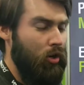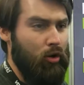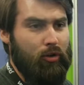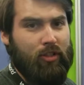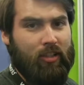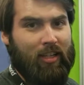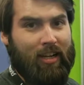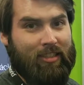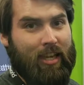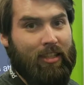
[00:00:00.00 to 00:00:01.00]
or you can
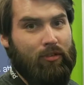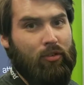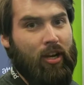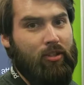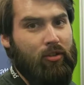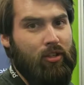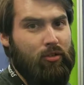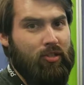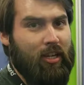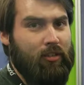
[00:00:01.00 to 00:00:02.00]
connect to Active Directory and
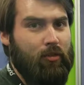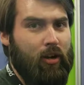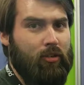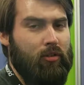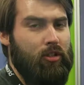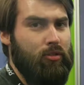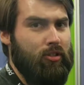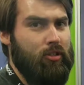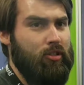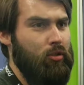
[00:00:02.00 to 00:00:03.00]
use Active Directory
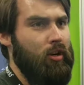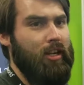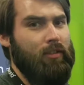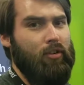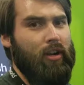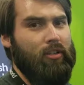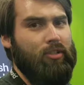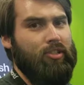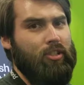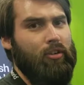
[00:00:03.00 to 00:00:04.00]
users or Active
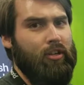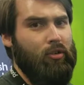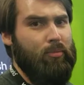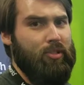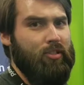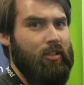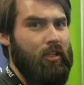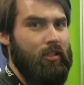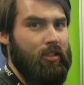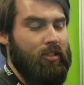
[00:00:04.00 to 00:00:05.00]
Directory security groups
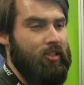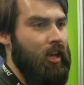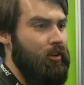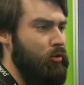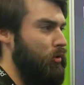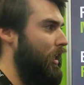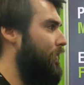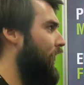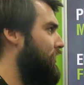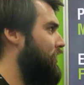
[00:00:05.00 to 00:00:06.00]
to decide who will
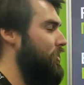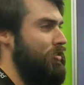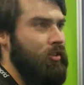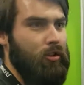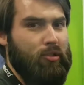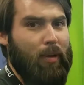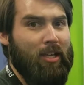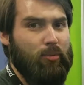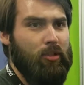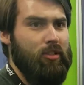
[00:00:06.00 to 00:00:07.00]
have access to those
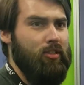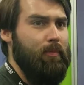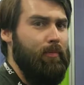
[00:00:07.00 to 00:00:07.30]
passwords.